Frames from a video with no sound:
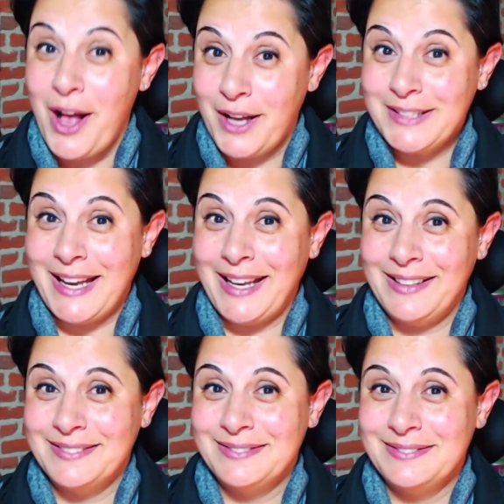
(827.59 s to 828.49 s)
a Day.
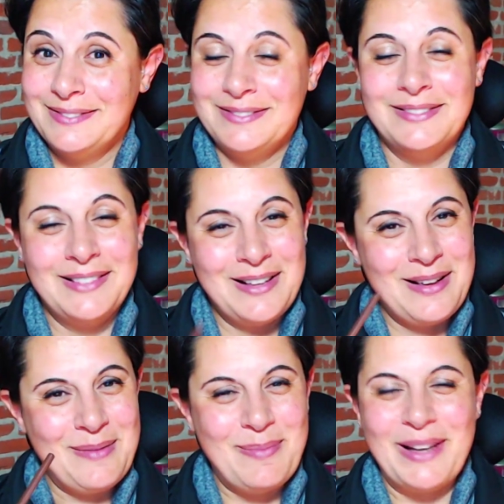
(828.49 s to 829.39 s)

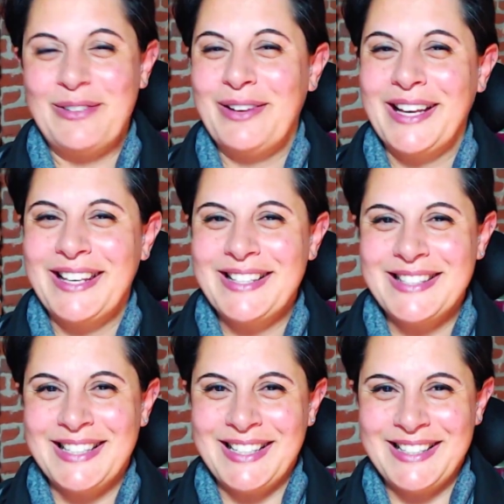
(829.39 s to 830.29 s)
Butterfly
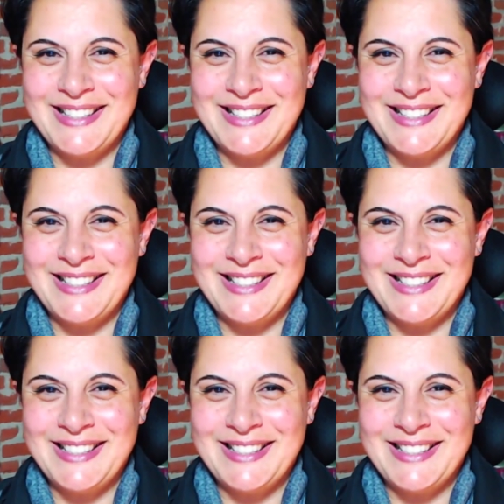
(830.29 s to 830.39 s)
kisses.